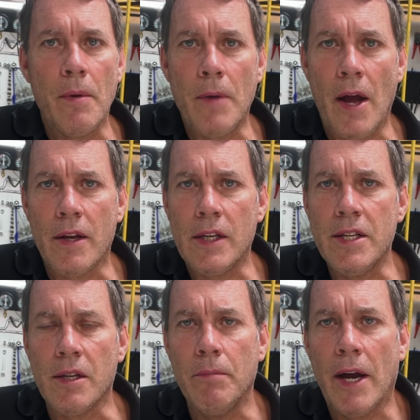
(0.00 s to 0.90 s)
at
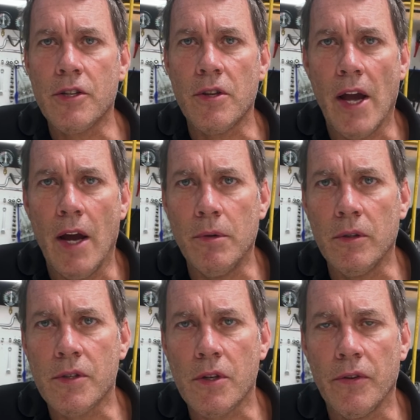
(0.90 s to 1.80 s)
least I'm back to the
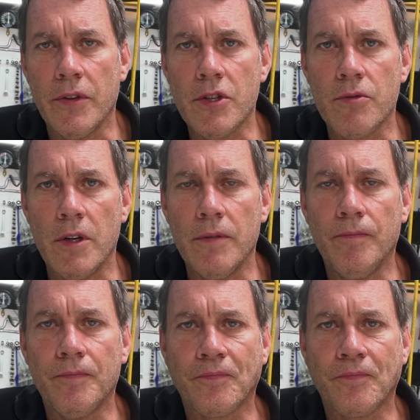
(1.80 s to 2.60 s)
amels on this one.